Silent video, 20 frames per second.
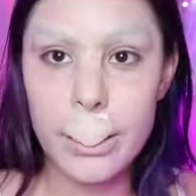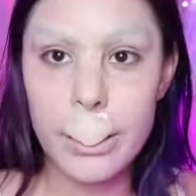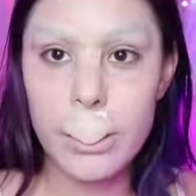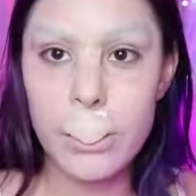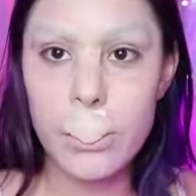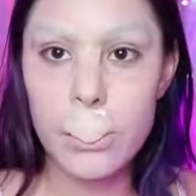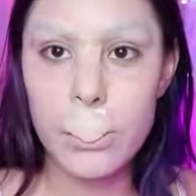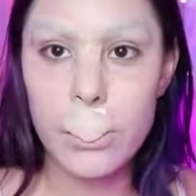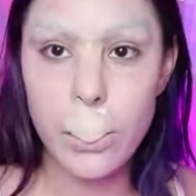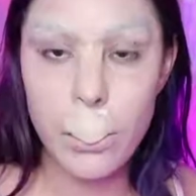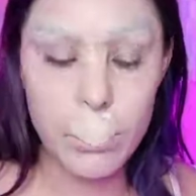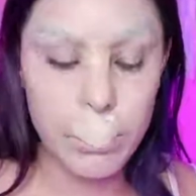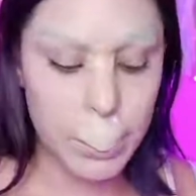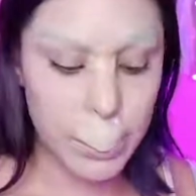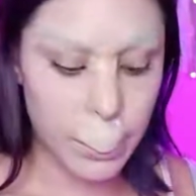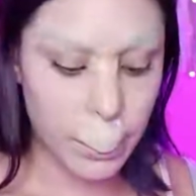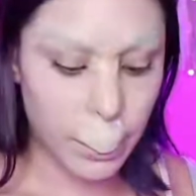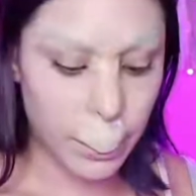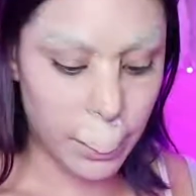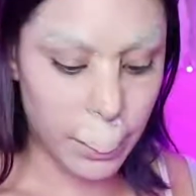this is so
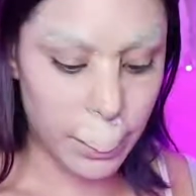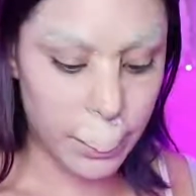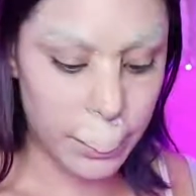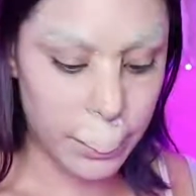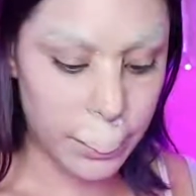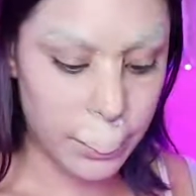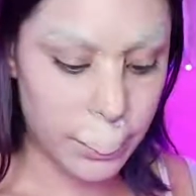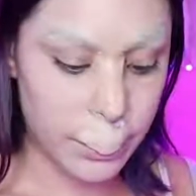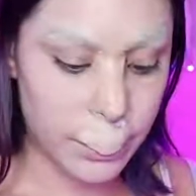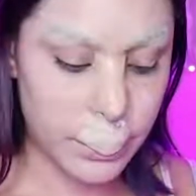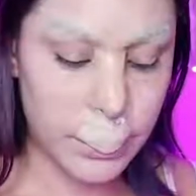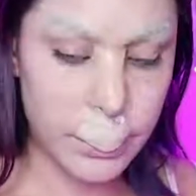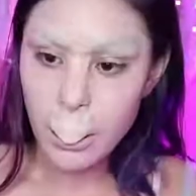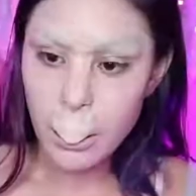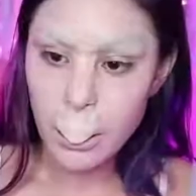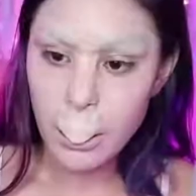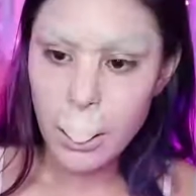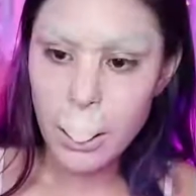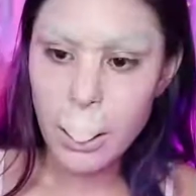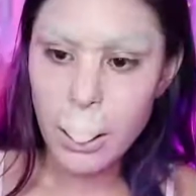bizarre.
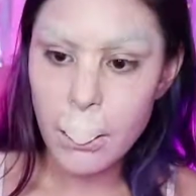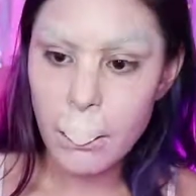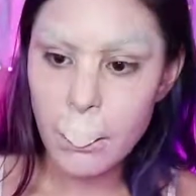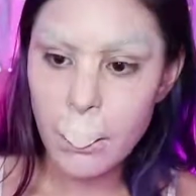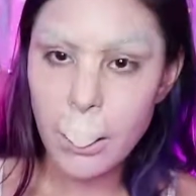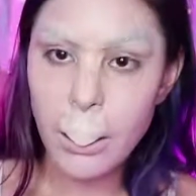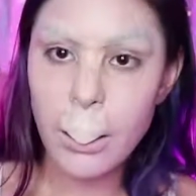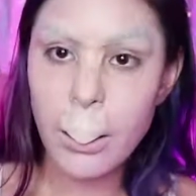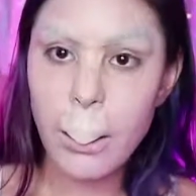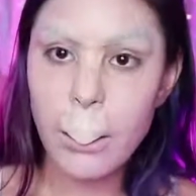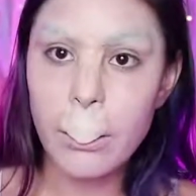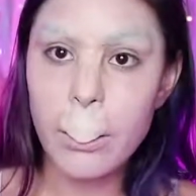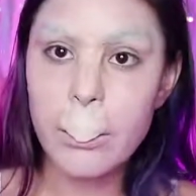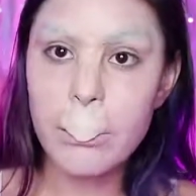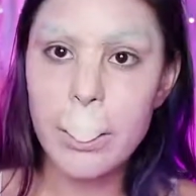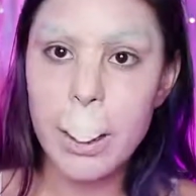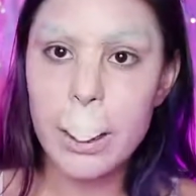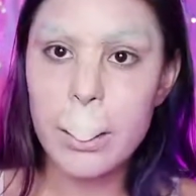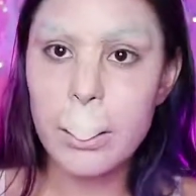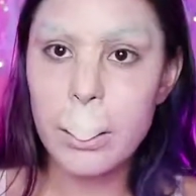I think I figured out
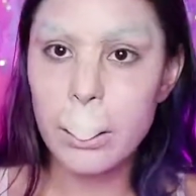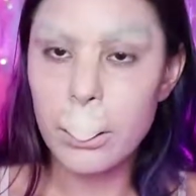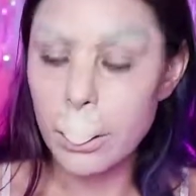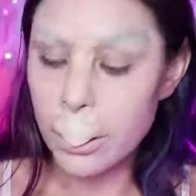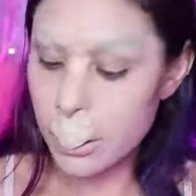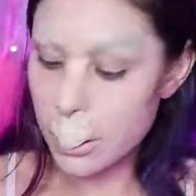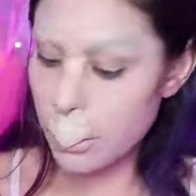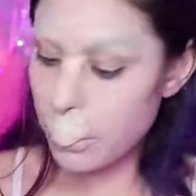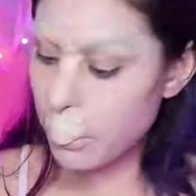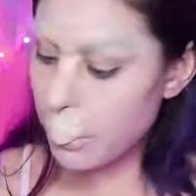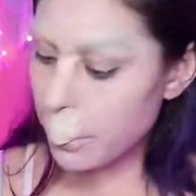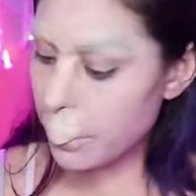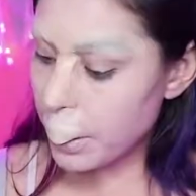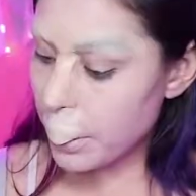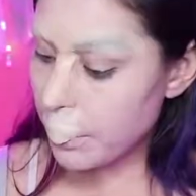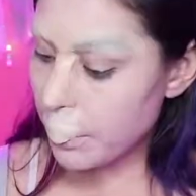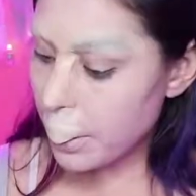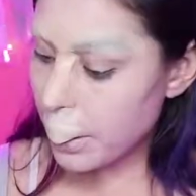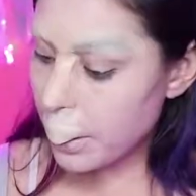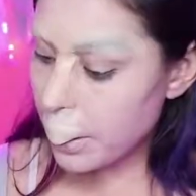what makes her look so
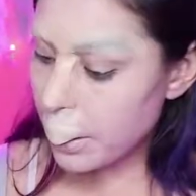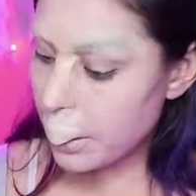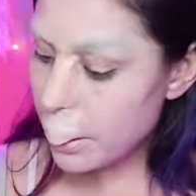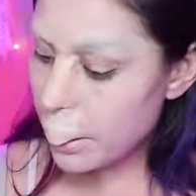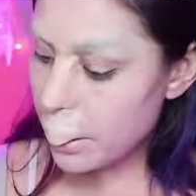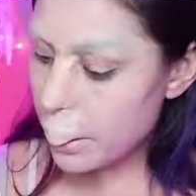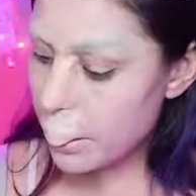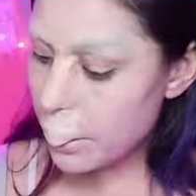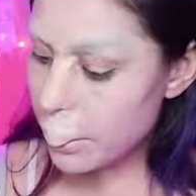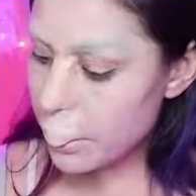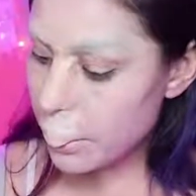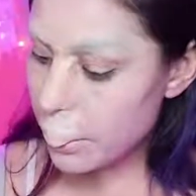creepy is